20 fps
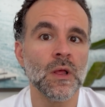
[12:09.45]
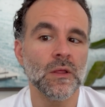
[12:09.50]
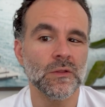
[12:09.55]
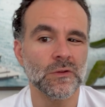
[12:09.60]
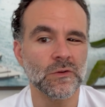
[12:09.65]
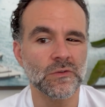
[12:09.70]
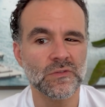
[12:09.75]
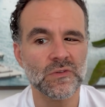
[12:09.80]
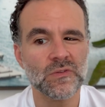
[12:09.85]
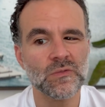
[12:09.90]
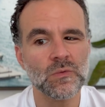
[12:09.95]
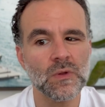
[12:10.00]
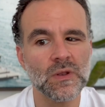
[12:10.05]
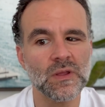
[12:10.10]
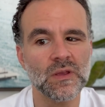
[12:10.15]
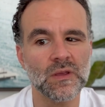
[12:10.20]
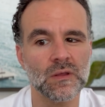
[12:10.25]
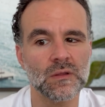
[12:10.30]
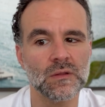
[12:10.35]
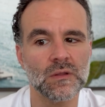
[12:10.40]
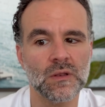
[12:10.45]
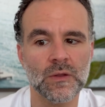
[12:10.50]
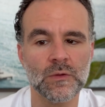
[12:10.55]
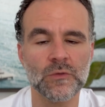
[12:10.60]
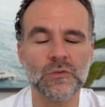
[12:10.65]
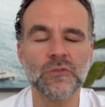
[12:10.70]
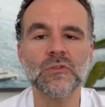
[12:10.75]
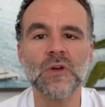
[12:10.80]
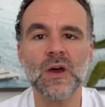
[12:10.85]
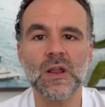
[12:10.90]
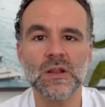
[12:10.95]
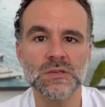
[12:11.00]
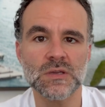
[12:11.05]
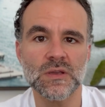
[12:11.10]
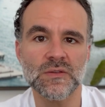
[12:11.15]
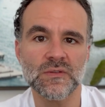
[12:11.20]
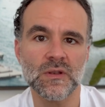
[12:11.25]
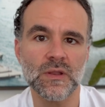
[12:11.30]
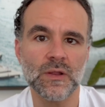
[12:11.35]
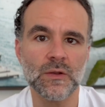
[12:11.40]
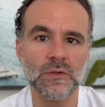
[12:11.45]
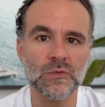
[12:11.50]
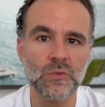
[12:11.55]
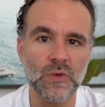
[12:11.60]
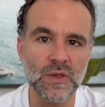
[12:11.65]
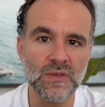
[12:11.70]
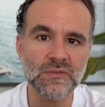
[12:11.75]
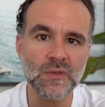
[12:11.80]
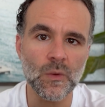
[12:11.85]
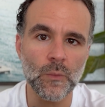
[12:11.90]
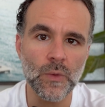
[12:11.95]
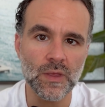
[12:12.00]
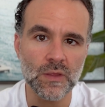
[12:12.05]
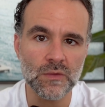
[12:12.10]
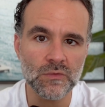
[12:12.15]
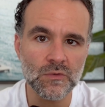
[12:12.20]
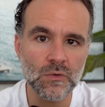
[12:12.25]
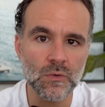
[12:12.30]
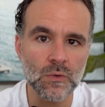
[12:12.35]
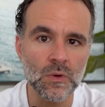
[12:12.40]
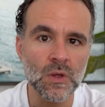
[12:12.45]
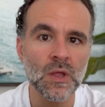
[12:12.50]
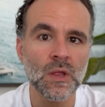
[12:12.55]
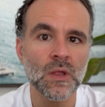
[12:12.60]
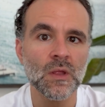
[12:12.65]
There's just really little strategies and little tweaks that we can do